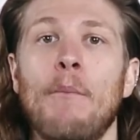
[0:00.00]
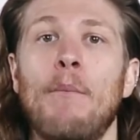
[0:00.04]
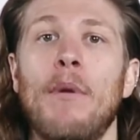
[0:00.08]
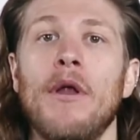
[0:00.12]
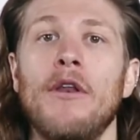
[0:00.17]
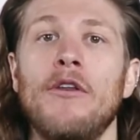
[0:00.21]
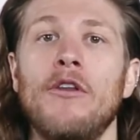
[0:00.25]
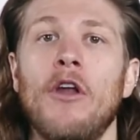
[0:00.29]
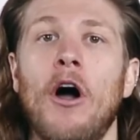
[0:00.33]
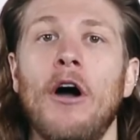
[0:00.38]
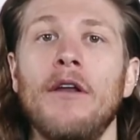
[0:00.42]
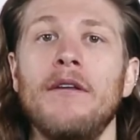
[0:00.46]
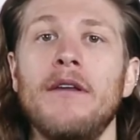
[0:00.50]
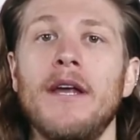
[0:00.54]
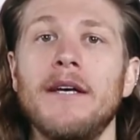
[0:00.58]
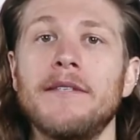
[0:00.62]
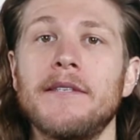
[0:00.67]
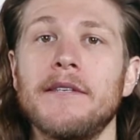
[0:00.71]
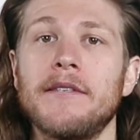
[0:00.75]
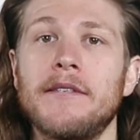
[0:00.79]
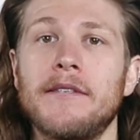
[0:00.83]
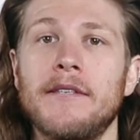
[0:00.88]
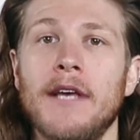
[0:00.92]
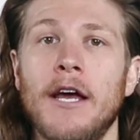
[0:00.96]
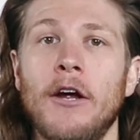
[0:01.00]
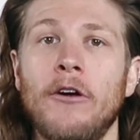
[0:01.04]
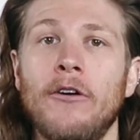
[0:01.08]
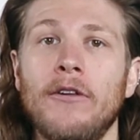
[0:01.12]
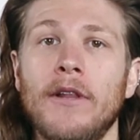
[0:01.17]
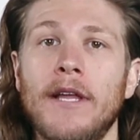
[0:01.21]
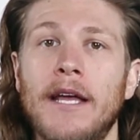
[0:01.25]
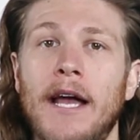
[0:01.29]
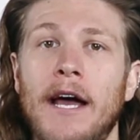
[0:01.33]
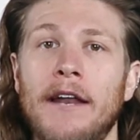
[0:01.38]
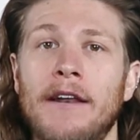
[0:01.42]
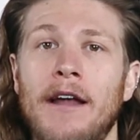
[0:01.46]
but not
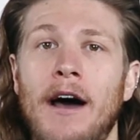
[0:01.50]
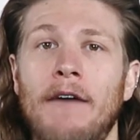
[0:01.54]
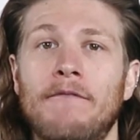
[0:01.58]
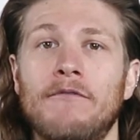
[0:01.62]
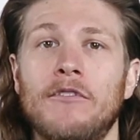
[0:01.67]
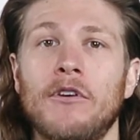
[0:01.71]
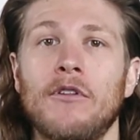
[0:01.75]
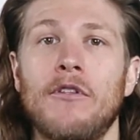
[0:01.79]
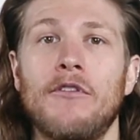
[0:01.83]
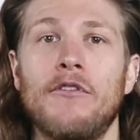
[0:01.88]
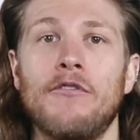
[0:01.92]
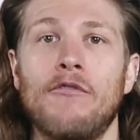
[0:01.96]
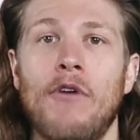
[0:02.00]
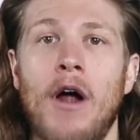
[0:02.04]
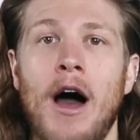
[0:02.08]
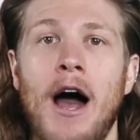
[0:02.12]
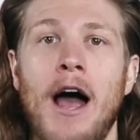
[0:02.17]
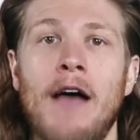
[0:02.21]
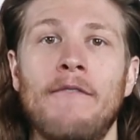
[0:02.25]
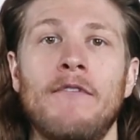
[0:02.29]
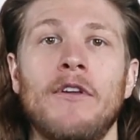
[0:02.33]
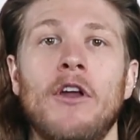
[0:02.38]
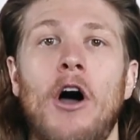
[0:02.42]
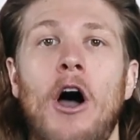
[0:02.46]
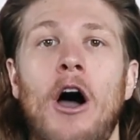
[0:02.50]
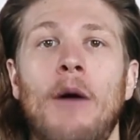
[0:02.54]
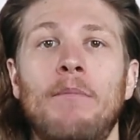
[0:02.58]
necessarily enough to thrive and